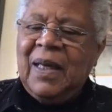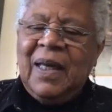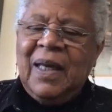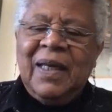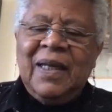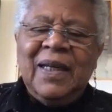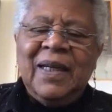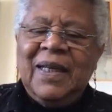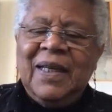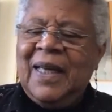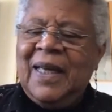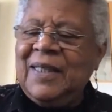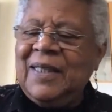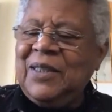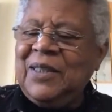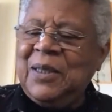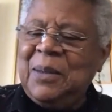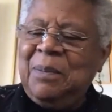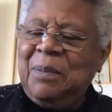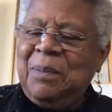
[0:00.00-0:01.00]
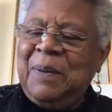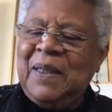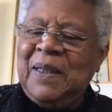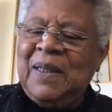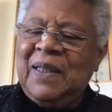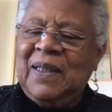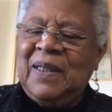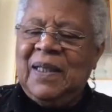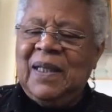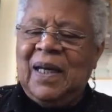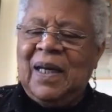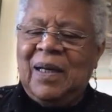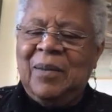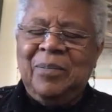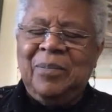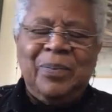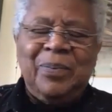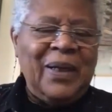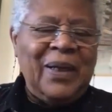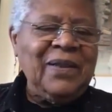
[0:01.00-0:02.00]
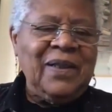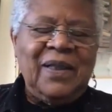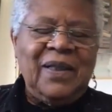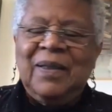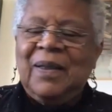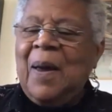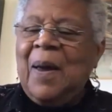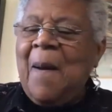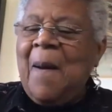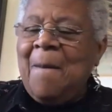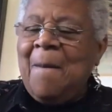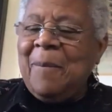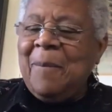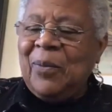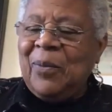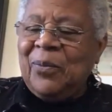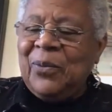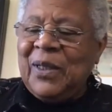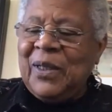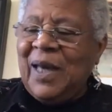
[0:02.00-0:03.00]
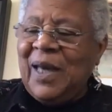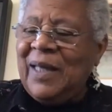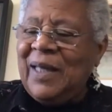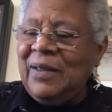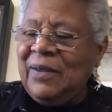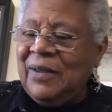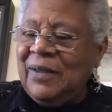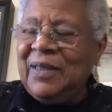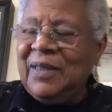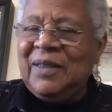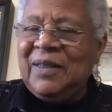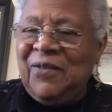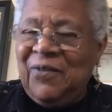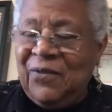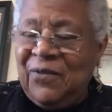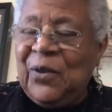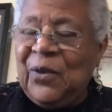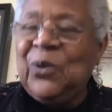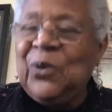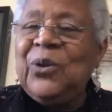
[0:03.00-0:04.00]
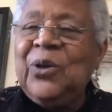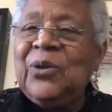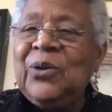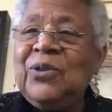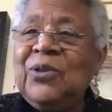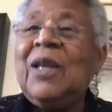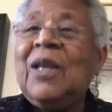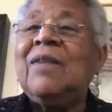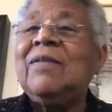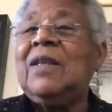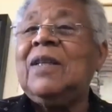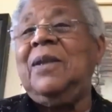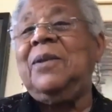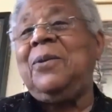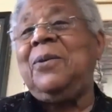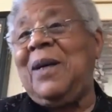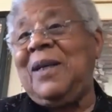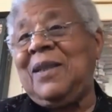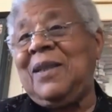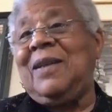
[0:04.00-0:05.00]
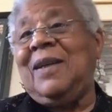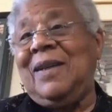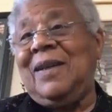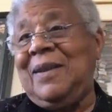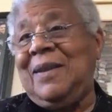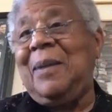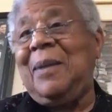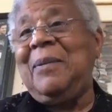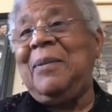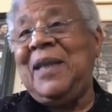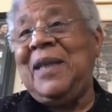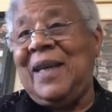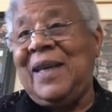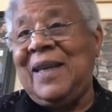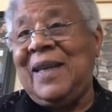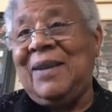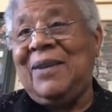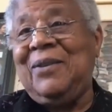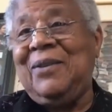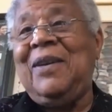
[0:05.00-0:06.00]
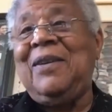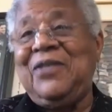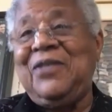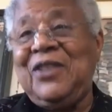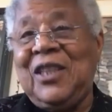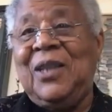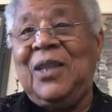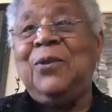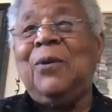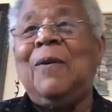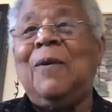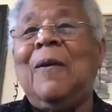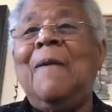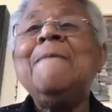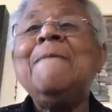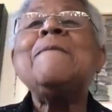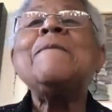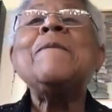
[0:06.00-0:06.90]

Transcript: naacp uh, president but when i look at the photos of the little rock nine coming out of central